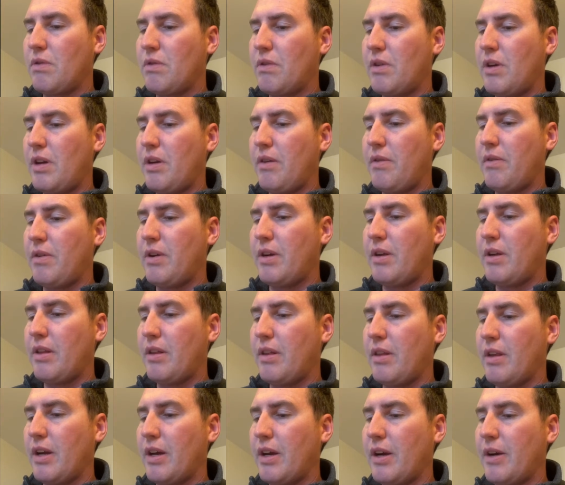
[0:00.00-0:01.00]
Okay, right
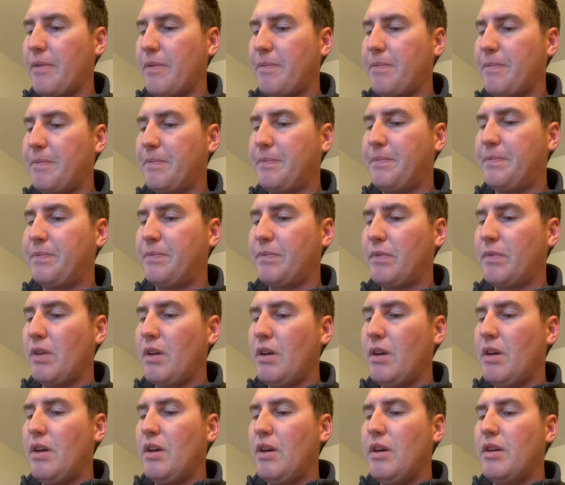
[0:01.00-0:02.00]
there.
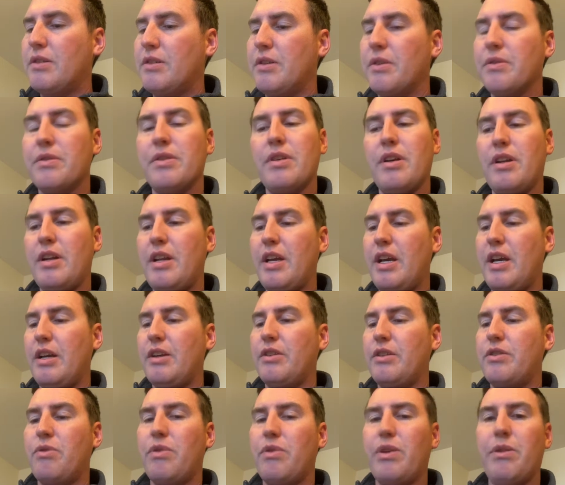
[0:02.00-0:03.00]
So Sunday
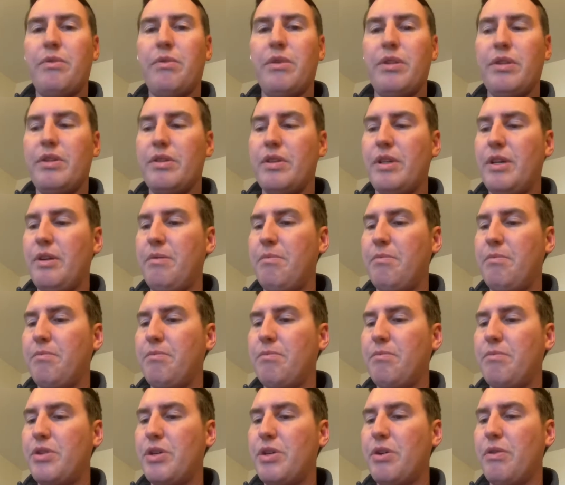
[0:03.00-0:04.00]
at 21Z,
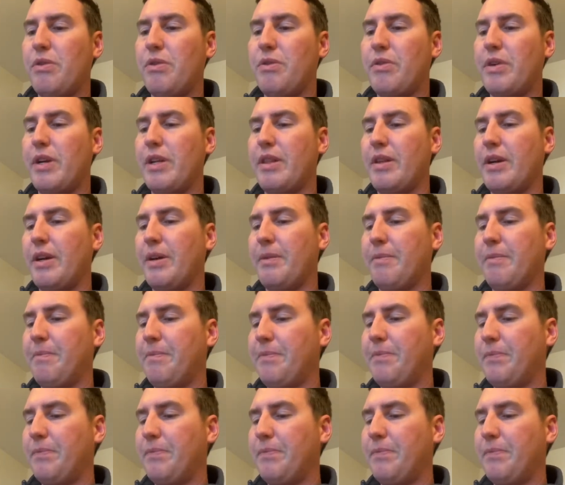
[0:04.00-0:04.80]
showing right there.